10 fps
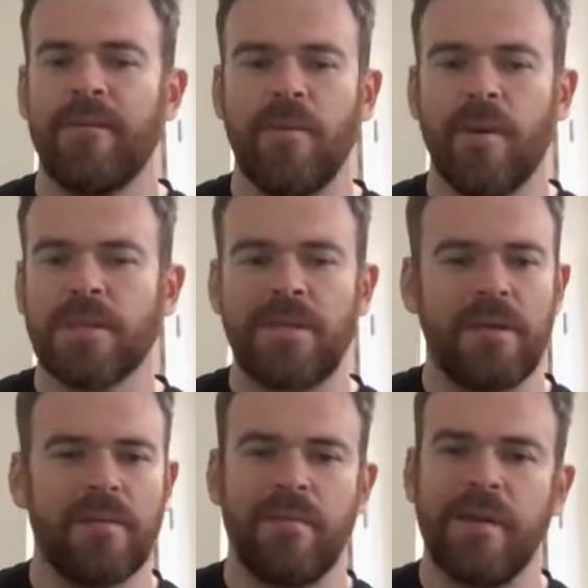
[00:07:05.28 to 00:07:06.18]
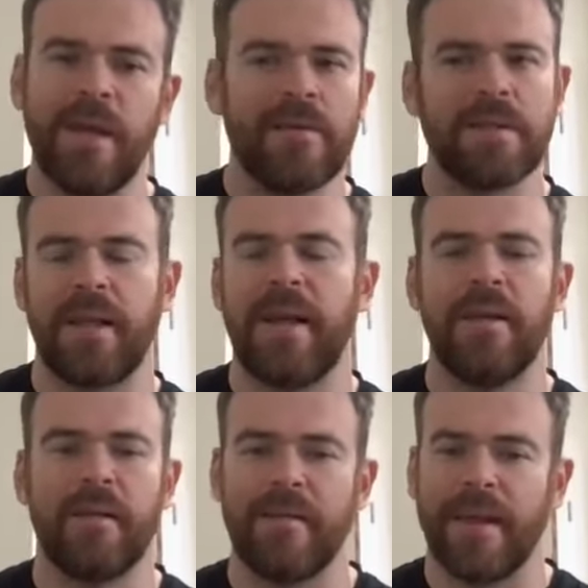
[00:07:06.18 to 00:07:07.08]
wasn't until years
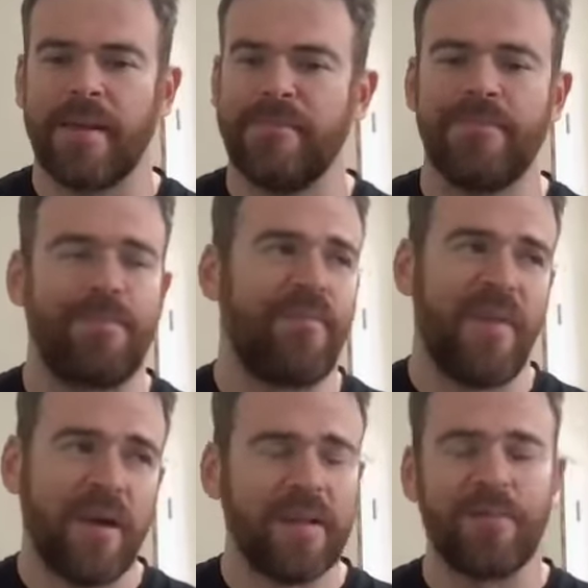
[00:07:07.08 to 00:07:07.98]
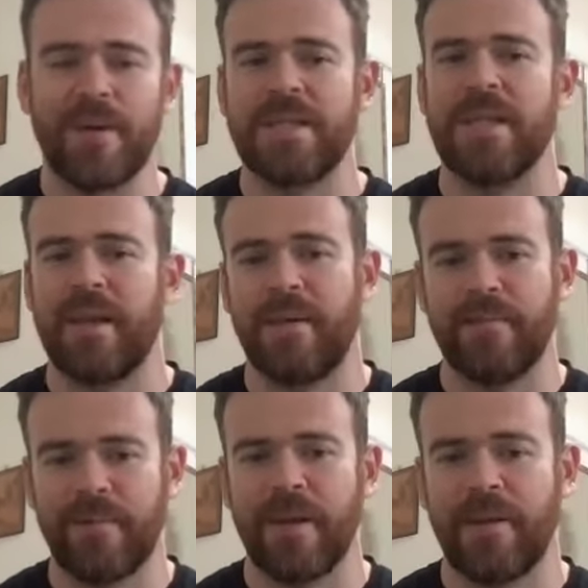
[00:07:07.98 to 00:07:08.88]
later, like fairly recently,
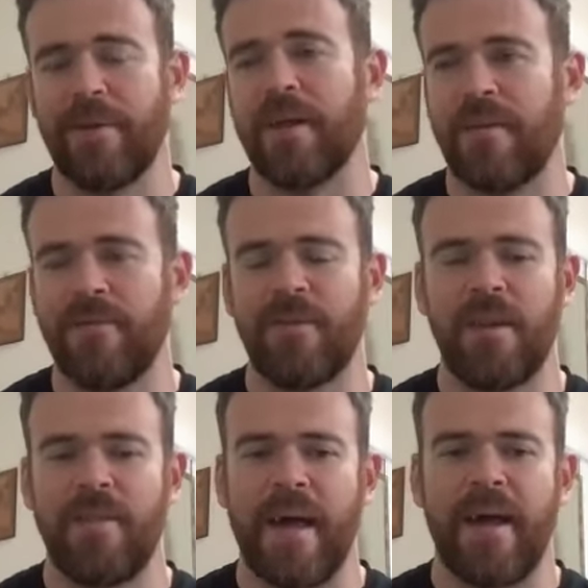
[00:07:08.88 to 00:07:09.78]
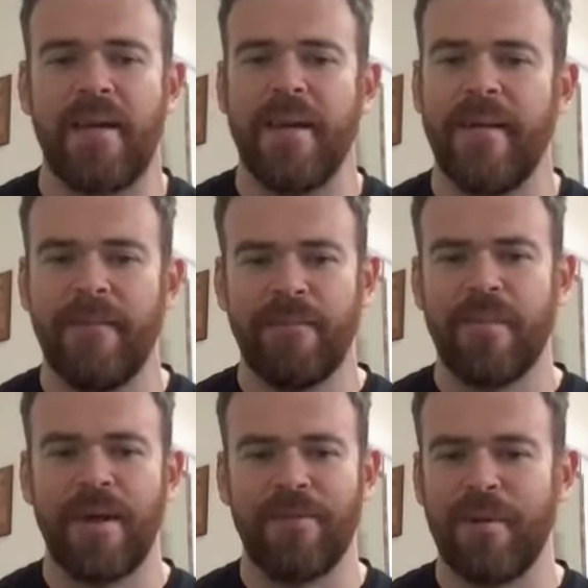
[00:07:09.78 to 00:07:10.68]
really relatively, that
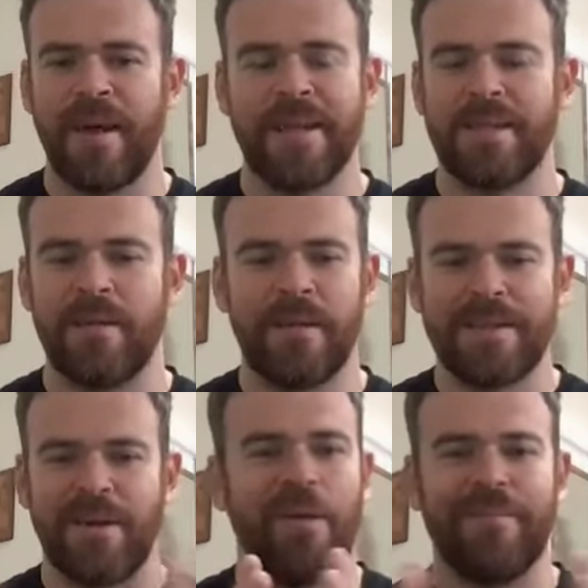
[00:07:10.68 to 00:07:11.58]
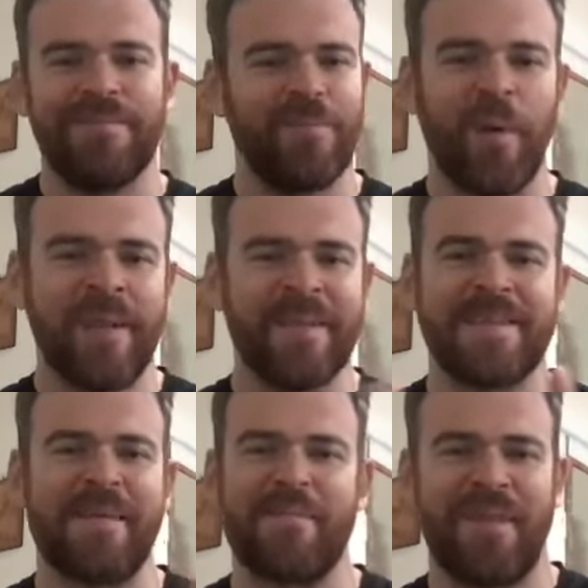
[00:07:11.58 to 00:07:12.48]
I realized, it's all one and the
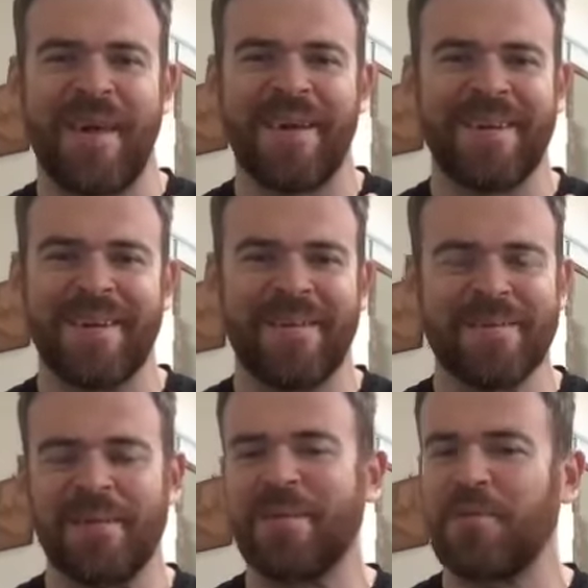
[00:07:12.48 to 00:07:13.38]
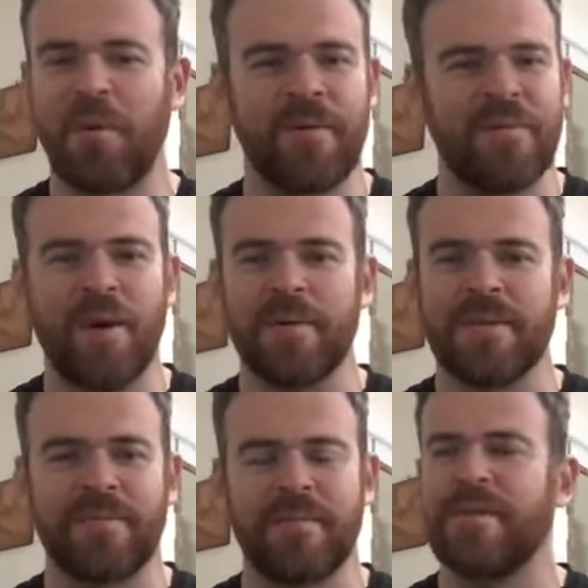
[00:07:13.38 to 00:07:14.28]
same thing. There's only 12
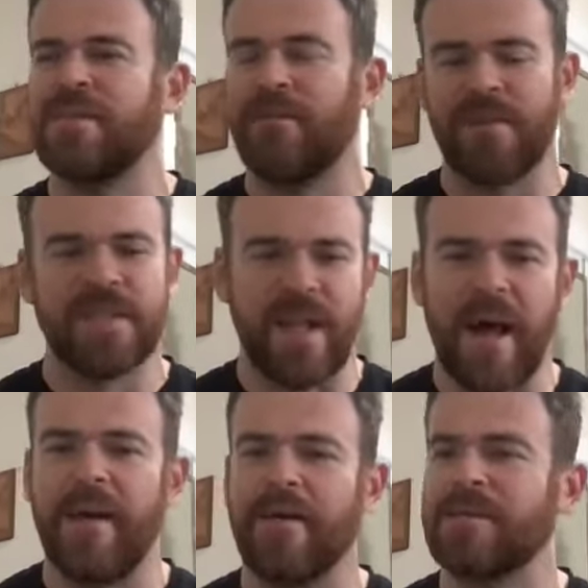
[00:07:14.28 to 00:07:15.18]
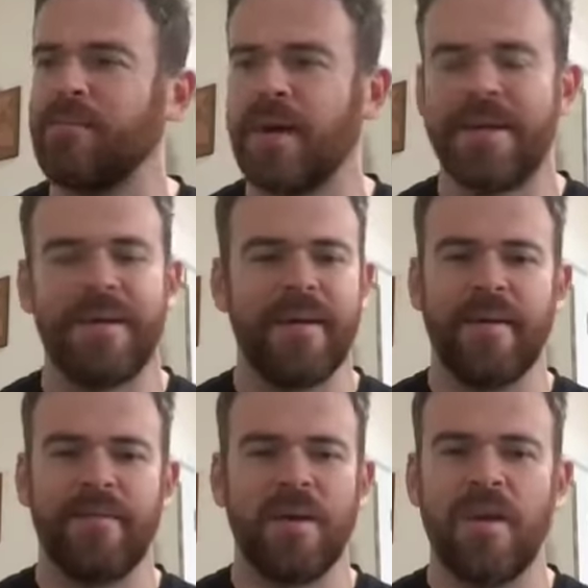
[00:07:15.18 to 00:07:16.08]
notes and there's different styles, but,
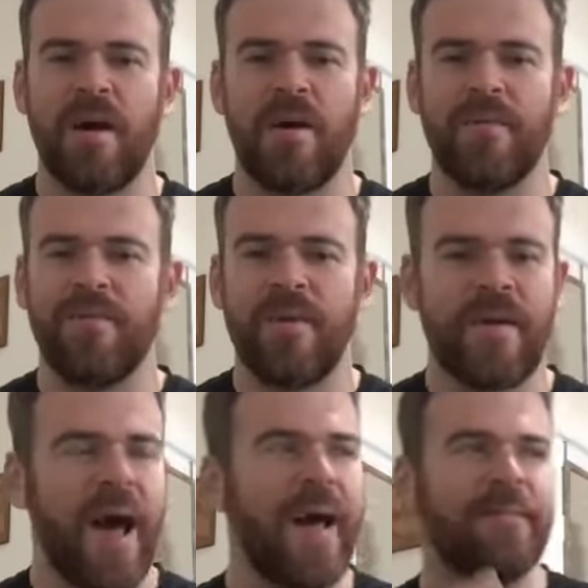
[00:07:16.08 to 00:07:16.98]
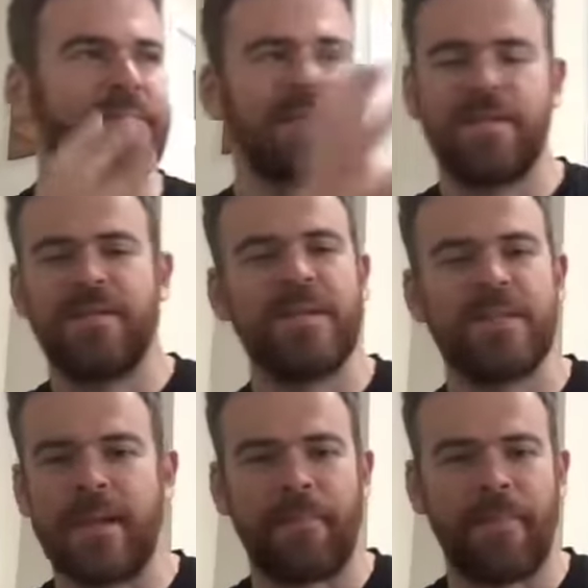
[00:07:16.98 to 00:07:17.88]
they're not these
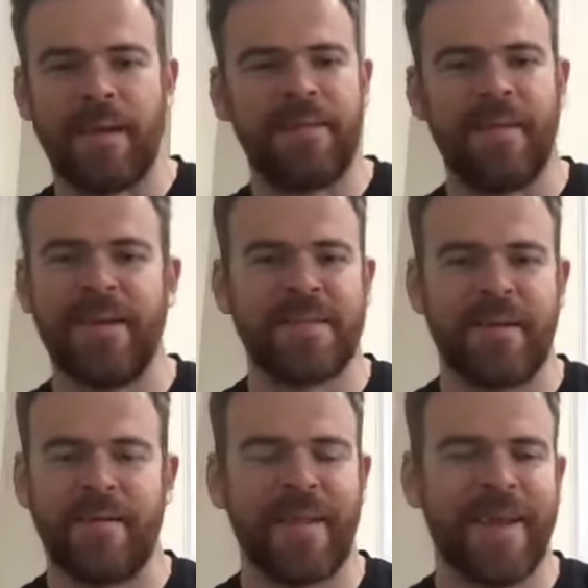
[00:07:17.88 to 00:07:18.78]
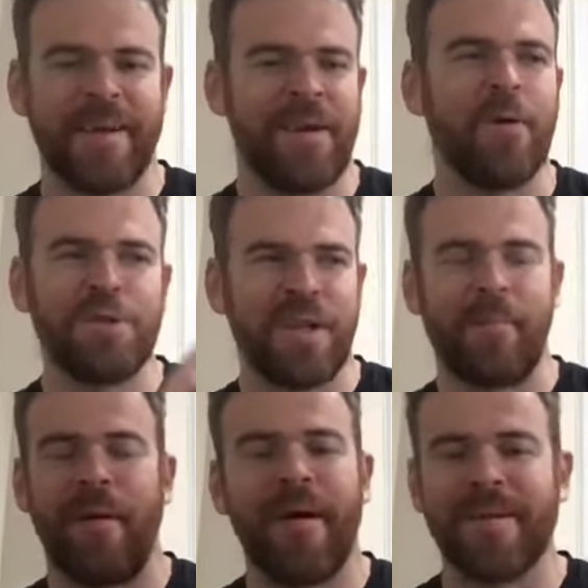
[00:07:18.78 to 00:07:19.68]
separate entities that are like an ocean
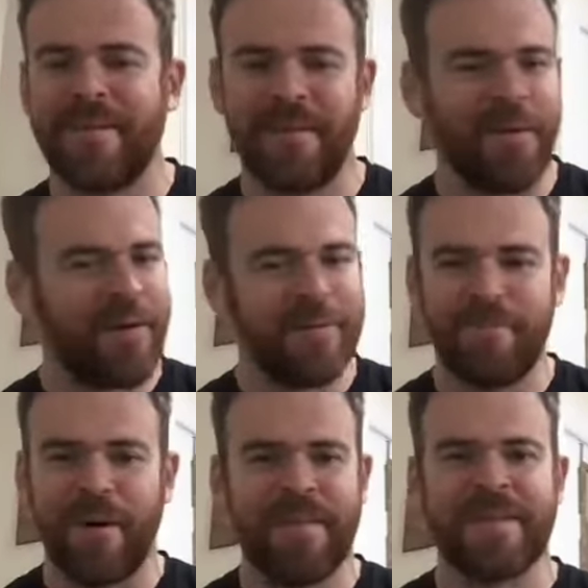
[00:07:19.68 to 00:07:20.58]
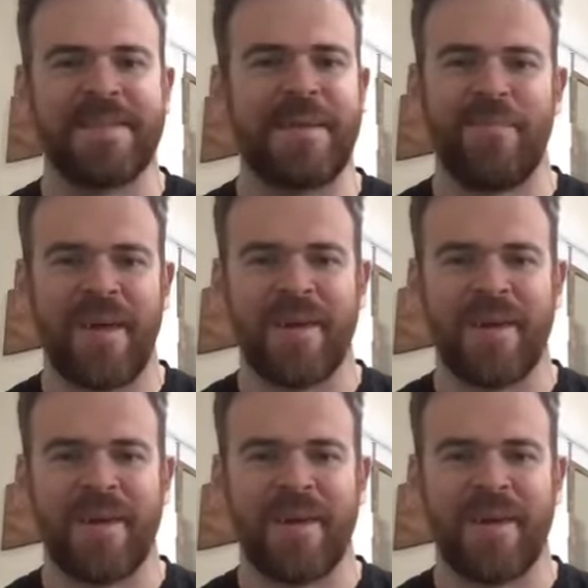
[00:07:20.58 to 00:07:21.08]
apart. They're all part of the same thing.